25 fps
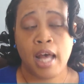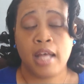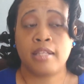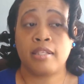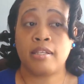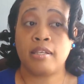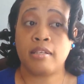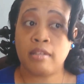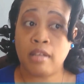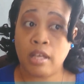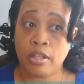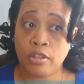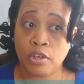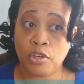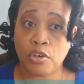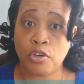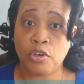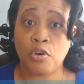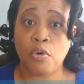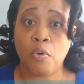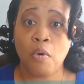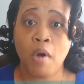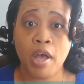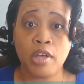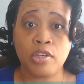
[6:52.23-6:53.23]
It's another
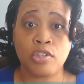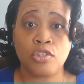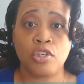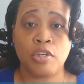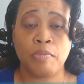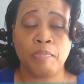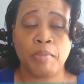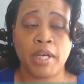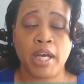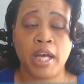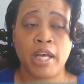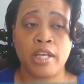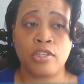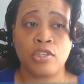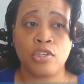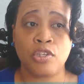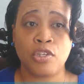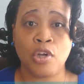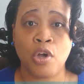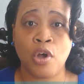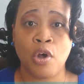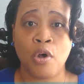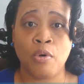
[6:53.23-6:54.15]
good question, because,